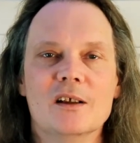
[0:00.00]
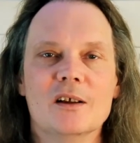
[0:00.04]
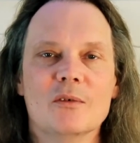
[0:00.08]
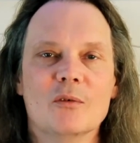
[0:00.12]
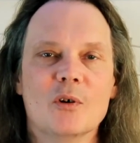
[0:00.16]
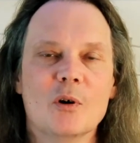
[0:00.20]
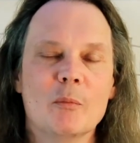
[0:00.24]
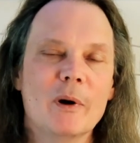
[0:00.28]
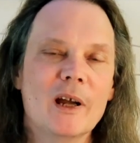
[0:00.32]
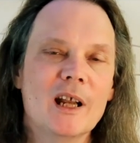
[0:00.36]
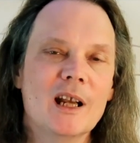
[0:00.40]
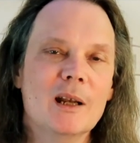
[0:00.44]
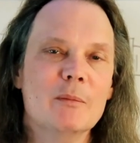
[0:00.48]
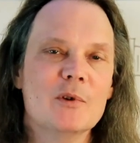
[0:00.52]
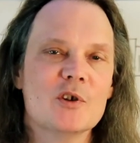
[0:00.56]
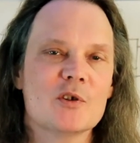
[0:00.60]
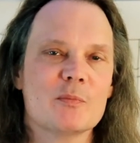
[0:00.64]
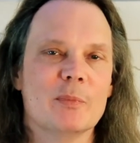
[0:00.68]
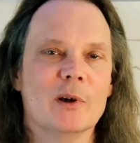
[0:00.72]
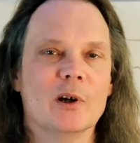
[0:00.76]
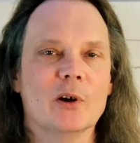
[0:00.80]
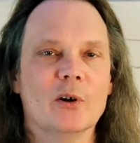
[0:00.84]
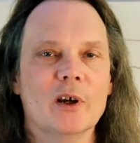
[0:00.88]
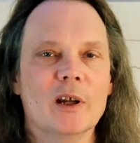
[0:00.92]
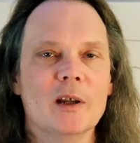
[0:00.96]
Well, my name is
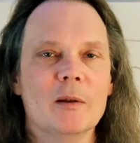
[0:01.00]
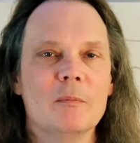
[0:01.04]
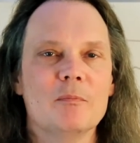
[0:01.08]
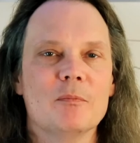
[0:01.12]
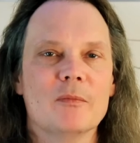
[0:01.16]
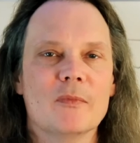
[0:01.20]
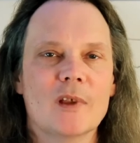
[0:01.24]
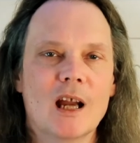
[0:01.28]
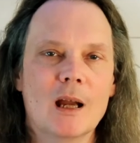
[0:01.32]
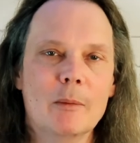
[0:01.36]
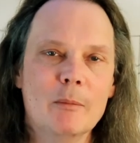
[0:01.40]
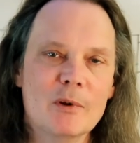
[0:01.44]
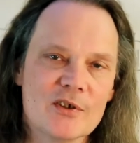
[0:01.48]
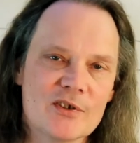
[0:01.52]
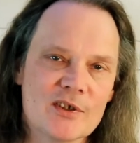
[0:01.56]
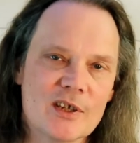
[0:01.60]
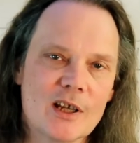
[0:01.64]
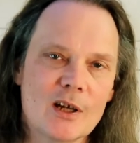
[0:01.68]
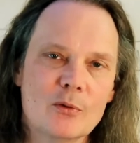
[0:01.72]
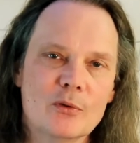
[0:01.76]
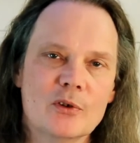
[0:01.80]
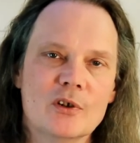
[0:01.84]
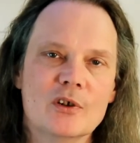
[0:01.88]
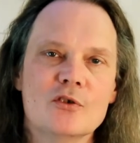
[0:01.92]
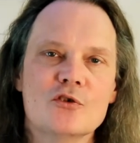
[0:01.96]
Barry. I'm a
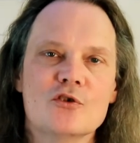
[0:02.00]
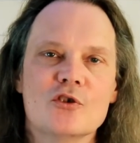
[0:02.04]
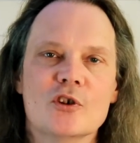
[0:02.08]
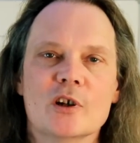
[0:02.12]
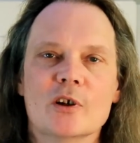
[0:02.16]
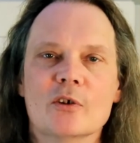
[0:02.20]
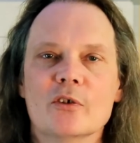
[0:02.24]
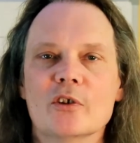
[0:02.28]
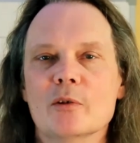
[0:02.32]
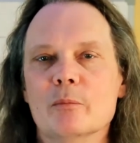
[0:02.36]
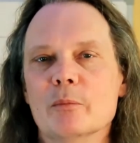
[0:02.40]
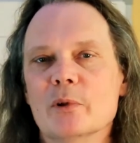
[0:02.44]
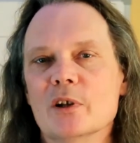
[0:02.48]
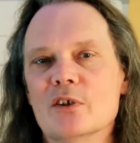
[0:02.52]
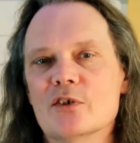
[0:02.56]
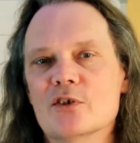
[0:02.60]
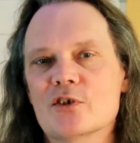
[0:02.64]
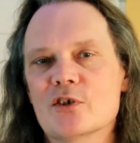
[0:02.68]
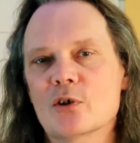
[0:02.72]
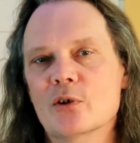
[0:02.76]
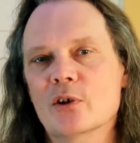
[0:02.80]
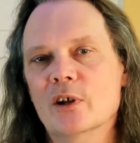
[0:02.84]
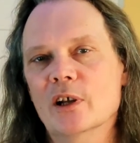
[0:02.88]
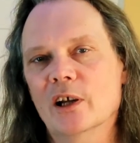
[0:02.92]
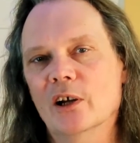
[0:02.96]
sound engineer in the
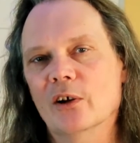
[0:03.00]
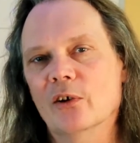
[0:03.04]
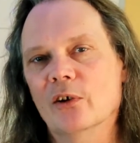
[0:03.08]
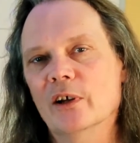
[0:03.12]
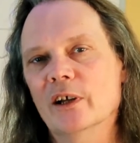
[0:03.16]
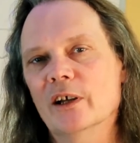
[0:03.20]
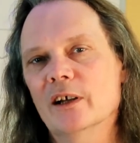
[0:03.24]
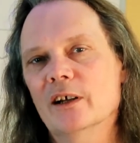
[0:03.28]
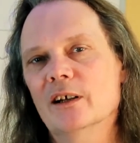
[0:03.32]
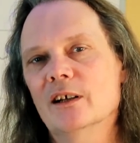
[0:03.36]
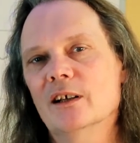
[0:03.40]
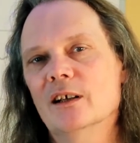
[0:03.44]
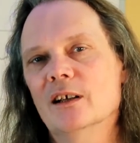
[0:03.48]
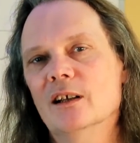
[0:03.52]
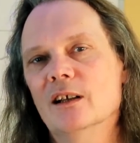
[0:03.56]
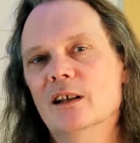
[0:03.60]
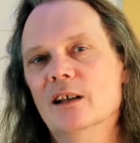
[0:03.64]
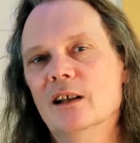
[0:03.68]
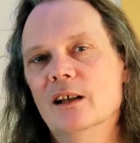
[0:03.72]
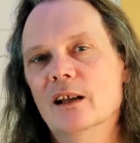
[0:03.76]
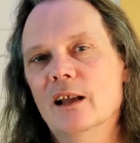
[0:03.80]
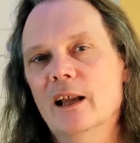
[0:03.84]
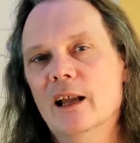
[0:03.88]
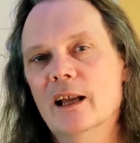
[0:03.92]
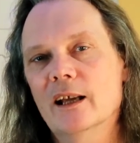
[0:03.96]
Minnesota area,
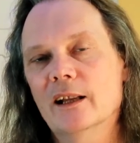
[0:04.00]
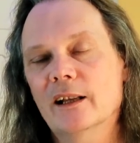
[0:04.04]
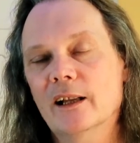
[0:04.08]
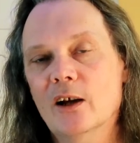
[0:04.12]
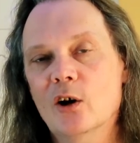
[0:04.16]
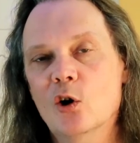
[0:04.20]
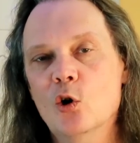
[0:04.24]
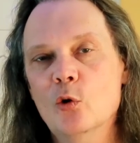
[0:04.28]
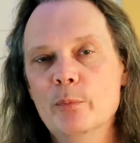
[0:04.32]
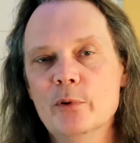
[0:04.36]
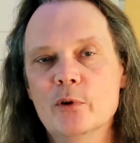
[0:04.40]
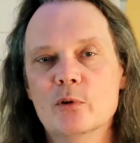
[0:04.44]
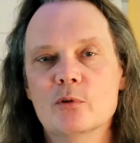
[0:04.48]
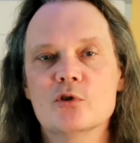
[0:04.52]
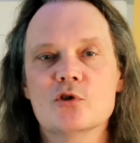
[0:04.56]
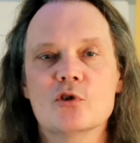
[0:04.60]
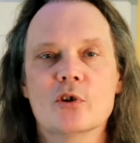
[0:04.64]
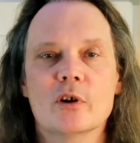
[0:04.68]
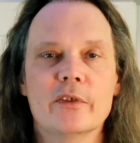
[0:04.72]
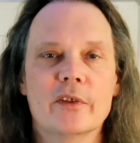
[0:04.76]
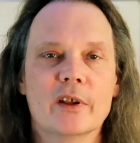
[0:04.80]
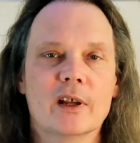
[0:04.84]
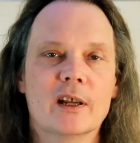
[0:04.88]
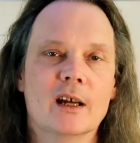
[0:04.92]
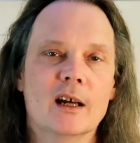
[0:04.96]
and I hope you
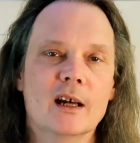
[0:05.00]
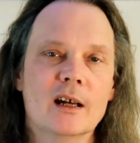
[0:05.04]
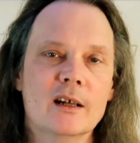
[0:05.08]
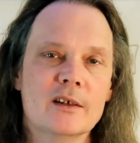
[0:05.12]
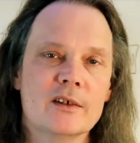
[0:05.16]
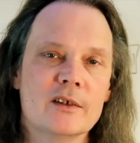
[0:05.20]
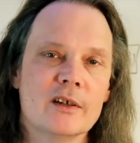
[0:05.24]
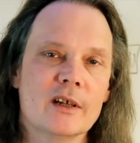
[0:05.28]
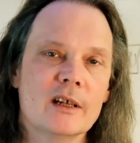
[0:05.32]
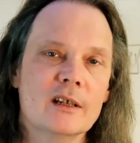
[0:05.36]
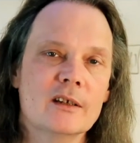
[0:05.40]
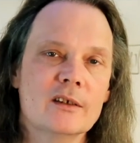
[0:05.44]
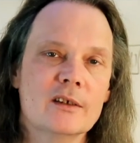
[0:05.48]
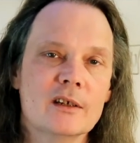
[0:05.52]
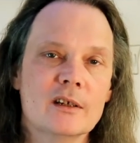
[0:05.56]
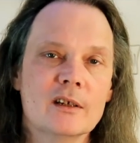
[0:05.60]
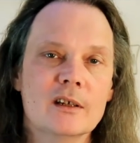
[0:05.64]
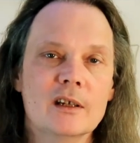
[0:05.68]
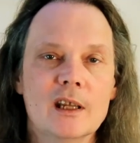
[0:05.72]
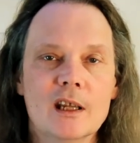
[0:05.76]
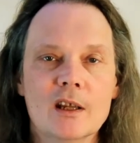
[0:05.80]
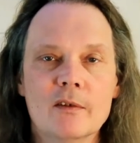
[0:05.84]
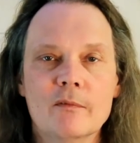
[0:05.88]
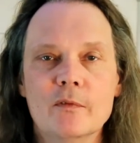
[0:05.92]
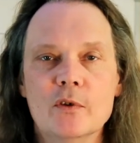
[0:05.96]
enjoy the content. And
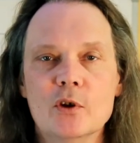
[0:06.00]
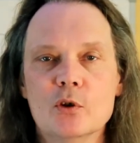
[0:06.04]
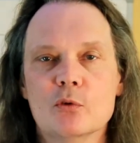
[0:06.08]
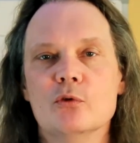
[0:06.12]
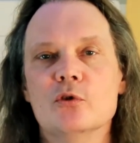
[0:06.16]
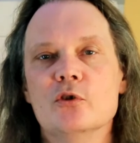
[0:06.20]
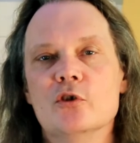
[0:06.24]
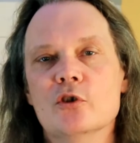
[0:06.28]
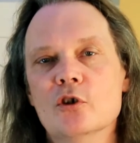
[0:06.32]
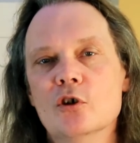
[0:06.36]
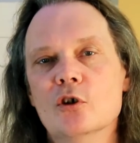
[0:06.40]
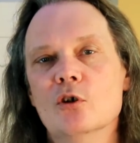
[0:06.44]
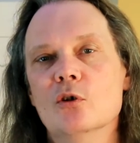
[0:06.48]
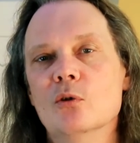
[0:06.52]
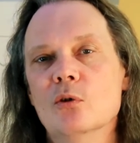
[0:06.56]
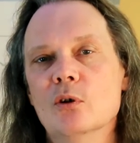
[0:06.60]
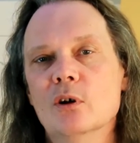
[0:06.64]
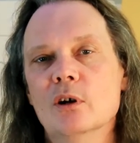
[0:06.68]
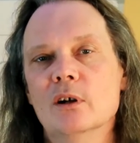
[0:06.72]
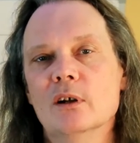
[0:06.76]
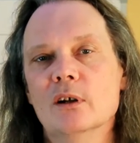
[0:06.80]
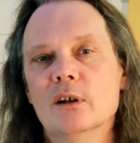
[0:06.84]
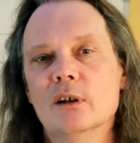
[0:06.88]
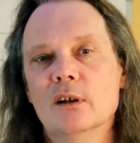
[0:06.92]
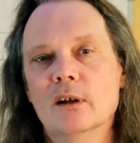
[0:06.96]
if you do,
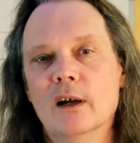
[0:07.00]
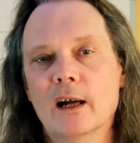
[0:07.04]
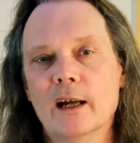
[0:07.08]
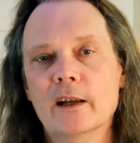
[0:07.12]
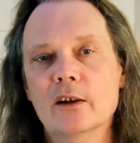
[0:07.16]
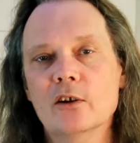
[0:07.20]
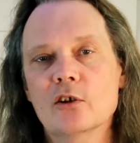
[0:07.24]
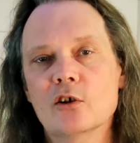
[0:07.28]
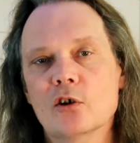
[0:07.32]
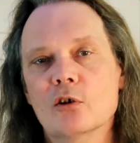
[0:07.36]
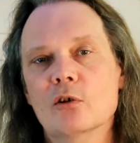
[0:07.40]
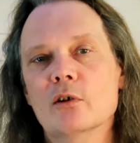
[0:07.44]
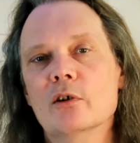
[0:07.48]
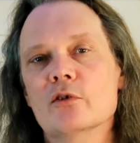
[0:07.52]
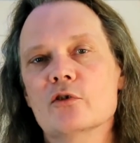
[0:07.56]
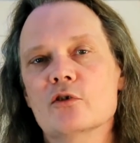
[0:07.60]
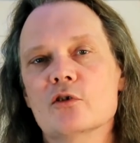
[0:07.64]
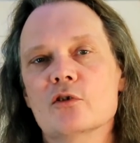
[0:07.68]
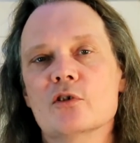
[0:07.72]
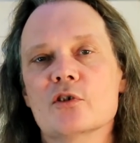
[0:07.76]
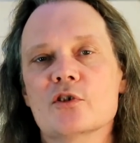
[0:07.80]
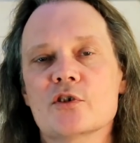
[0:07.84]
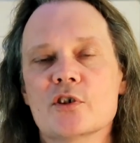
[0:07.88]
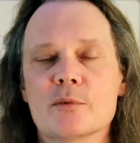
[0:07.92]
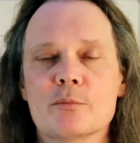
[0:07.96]
I'd encourage you
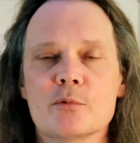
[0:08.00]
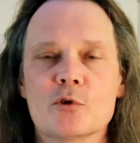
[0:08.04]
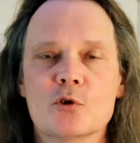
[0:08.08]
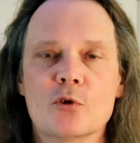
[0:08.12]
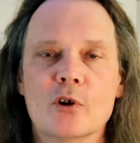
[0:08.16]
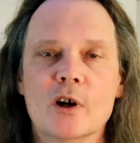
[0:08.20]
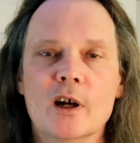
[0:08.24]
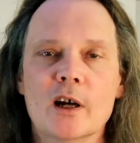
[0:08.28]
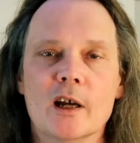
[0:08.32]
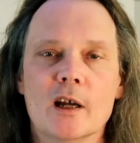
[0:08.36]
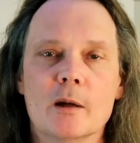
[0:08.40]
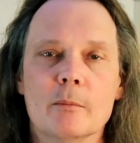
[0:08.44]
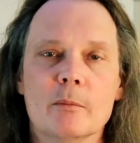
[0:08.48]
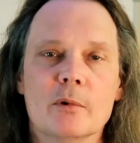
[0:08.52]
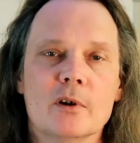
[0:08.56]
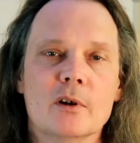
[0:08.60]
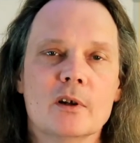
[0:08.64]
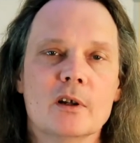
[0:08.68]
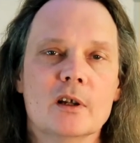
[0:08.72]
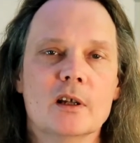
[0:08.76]
to subscribe.